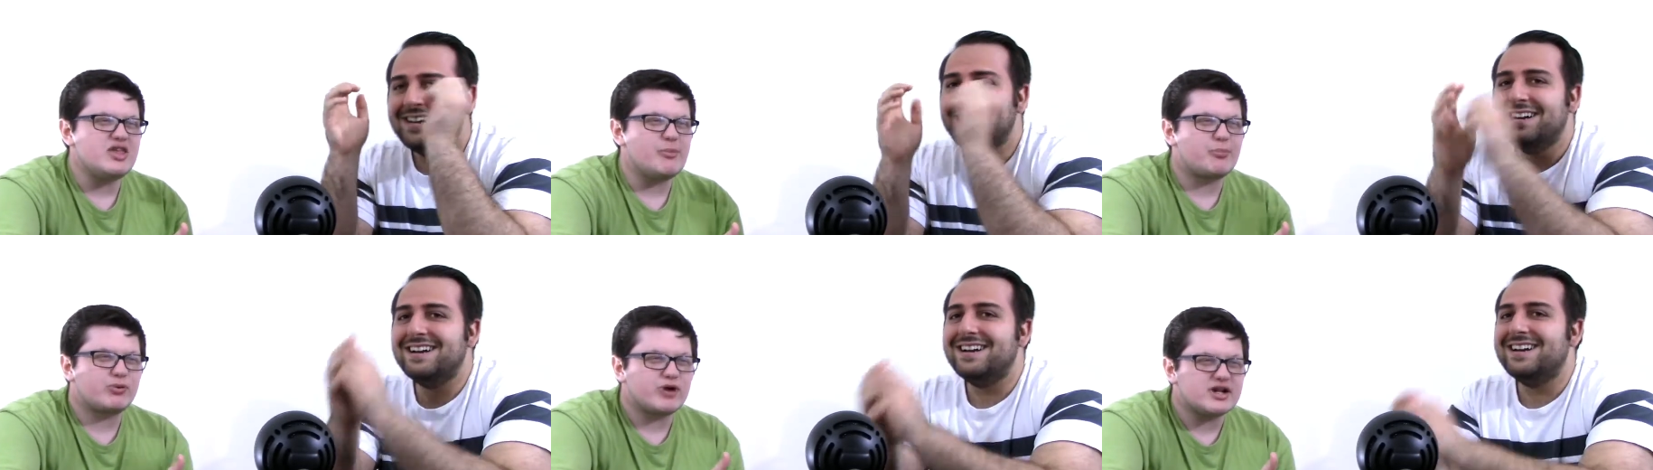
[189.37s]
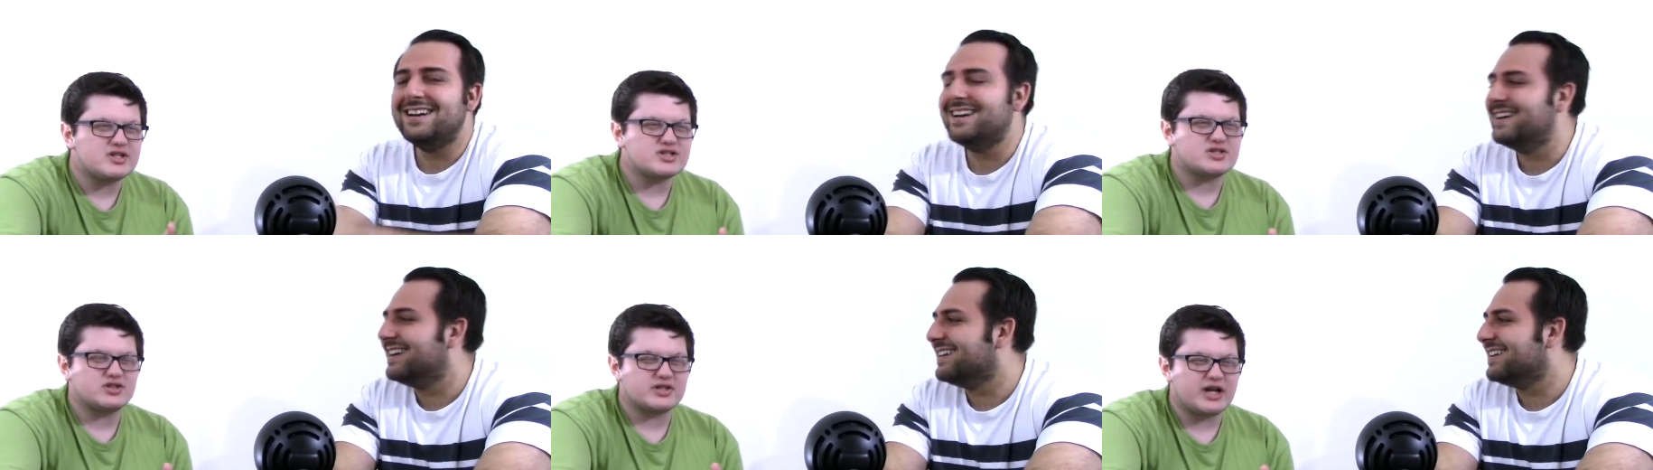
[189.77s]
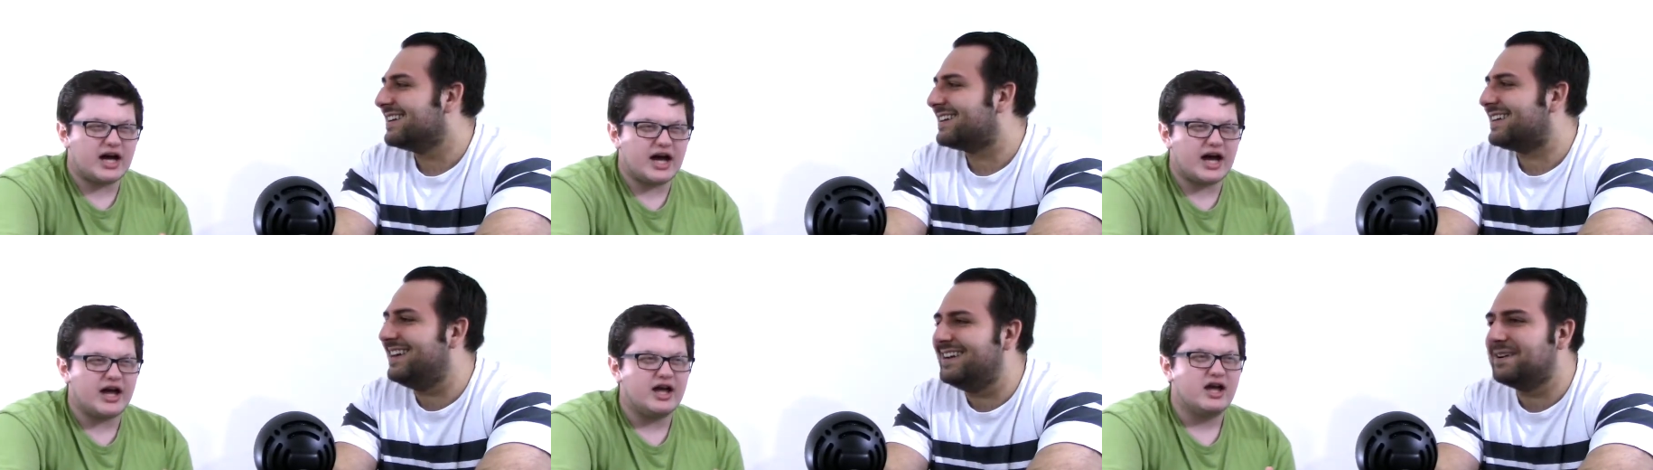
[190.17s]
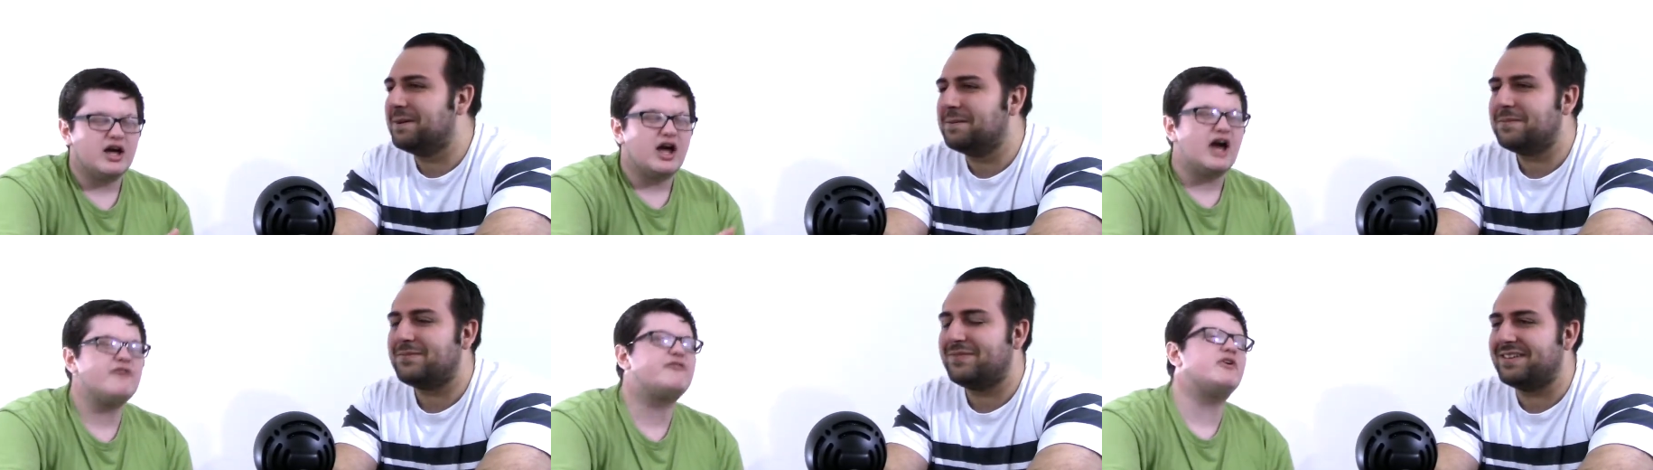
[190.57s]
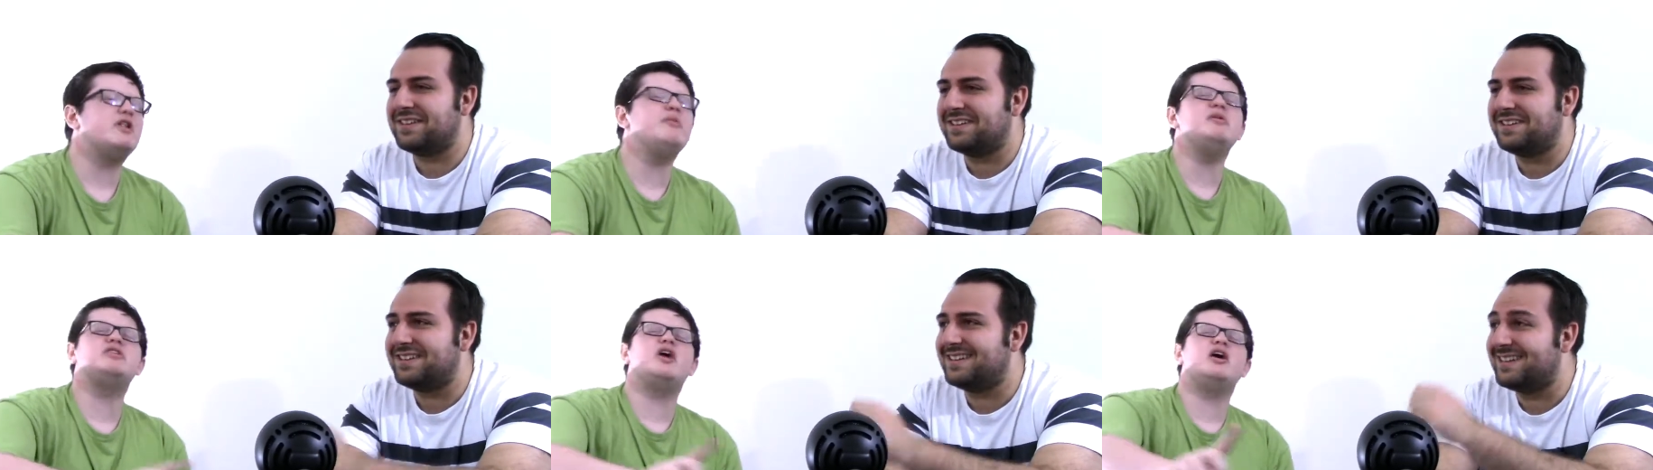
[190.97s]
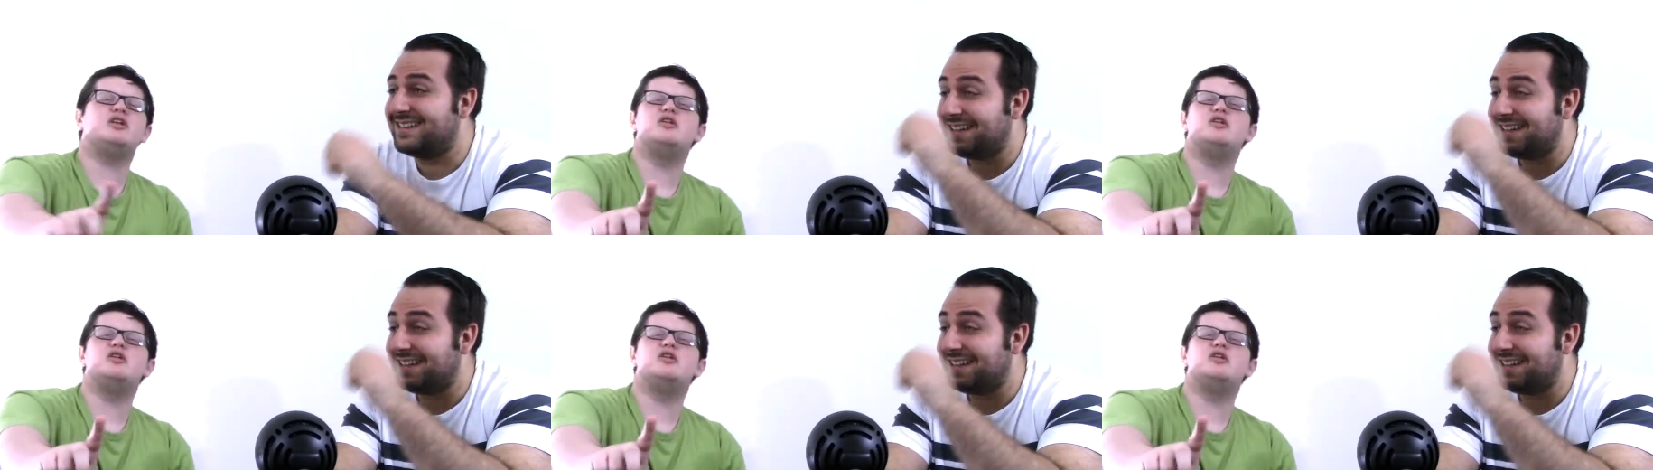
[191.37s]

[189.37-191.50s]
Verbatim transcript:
Speaker 1: the pretzel guy. and let me talk.